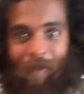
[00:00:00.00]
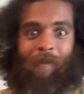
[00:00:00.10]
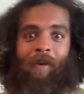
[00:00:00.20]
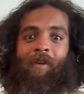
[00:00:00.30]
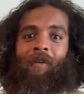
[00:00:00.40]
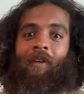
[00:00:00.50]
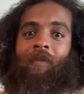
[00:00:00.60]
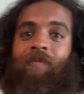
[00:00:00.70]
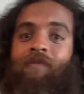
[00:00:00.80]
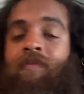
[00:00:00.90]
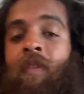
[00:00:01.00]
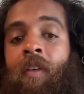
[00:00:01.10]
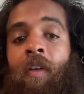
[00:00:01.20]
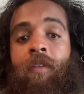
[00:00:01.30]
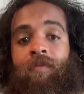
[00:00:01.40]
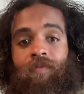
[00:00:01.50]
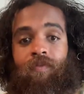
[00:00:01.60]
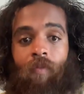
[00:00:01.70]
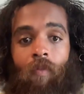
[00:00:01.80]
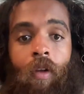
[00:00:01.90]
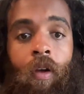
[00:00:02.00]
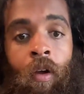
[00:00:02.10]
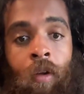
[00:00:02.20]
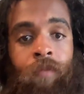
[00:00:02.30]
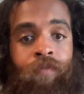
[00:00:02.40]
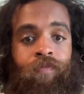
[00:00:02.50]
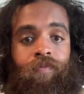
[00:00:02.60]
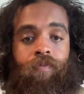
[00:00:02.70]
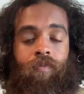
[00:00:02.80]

like, what am I doing? Um,